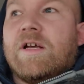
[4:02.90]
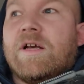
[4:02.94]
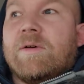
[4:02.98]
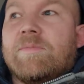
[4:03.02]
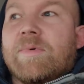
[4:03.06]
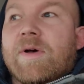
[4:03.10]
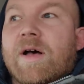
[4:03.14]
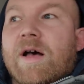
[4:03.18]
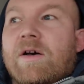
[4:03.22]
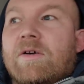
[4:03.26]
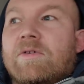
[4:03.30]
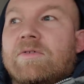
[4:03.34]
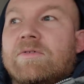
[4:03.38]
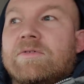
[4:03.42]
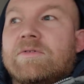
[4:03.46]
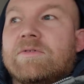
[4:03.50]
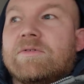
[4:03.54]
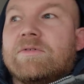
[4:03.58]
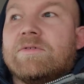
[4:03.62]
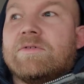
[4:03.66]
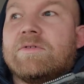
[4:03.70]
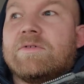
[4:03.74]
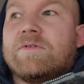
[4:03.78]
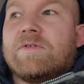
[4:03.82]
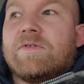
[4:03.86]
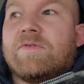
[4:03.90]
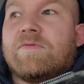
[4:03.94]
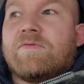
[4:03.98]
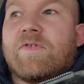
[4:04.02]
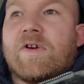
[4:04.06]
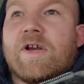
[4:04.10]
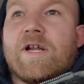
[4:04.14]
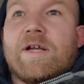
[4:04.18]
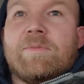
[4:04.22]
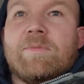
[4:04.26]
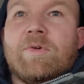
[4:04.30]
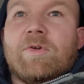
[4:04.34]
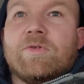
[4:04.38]
about the
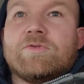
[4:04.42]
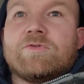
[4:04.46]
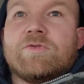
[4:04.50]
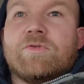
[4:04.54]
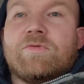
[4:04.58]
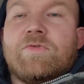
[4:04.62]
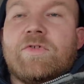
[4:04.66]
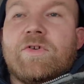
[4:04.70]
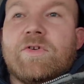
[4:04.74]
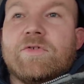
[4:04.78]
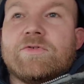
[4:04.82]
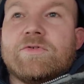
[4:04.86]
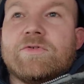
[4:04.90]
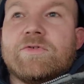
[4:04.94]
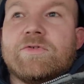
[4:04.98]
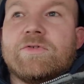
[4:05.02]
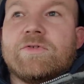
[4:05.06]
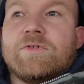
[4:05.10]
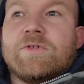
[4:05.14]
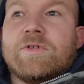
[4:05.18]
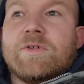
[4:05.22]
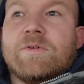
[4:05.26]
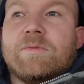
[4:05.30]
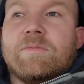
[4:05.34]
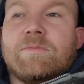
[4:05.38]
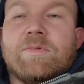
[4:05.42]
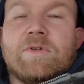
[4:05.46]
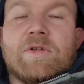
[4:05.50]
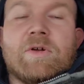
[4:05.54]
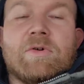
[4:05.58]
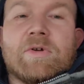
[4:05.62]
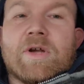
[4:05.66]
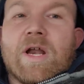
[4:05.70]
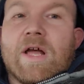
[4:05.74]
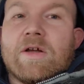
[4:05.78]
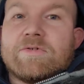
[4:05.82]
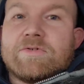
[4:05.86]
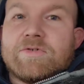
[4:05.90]
Fram Ultra Filter,
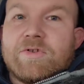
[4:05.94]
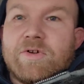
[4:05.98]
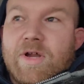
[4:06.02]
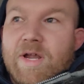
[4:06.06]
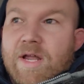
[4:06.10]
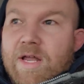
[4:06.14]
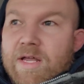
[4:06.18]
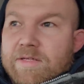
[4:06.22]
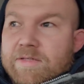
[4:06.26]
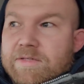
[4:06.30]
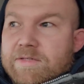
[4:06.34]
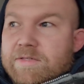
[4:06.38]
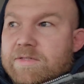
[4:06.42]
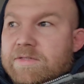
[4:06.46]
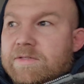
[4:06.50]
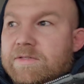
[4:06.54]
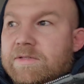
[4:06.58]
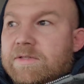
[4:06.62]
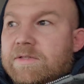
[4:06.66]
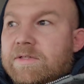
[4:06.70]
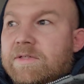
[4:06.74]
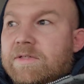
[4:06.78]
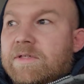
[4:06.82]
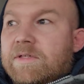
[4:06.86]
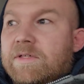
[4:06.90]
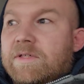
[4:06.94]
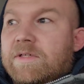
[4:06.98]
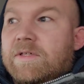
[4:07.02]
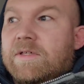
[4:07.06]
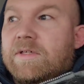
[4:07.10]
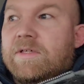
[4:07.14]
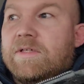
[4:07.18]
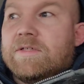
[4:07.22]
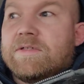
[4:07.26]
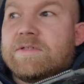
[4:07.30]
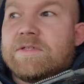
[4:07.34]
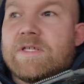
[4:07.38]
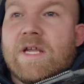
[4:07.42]
blow it out your ass.
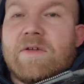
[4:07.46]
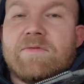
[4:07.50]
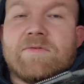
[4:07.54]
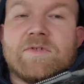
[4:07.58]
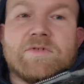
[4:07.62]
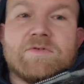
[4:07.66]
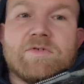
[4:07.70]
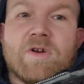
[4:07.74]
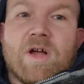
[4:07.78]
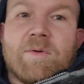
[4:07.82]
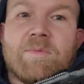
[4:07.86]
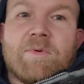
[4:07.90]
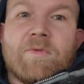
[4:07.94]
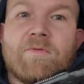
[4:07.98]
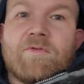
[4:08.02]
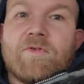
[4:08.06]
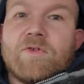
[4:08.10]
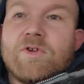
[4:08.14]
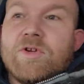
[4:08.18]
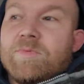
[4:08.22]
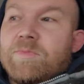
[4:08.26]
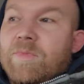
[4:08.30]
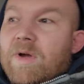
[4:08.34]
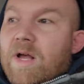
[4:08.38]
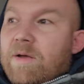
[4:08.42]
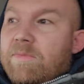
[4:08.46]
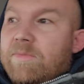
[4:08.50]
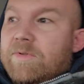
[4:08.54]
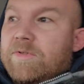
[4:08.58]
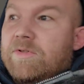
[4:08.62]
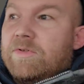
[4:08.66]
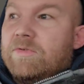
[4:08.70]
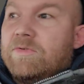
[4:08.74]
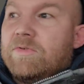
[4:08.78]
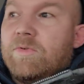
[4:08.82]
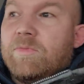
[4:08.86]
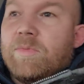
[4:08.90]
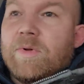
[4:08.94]
Save the drama for your mama.
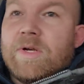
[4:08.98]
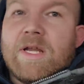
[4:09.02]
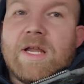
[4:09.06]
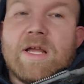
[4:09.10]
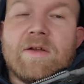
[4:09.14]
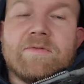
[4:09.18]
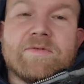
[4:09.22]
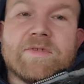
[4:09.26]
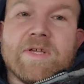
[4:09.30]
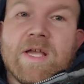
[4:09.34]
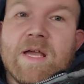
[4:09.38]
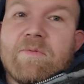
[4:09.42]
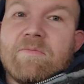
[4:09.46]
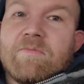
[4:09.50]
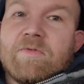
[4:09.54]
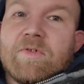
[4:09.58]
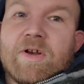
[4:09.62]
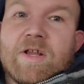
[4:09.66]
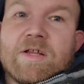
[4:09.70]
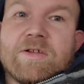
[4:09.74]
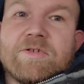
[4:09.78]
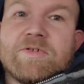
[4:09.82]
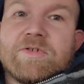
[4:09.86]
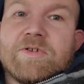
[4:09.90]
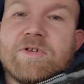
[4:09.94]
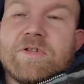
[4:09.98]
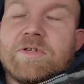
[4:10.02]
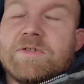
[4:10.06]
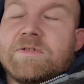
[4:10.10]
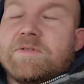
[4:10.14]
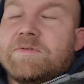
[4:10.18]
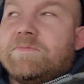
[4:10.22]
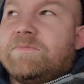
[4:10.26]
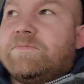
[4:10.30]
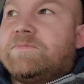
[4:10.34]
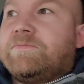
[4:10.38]
Don't nobody have time for that shit.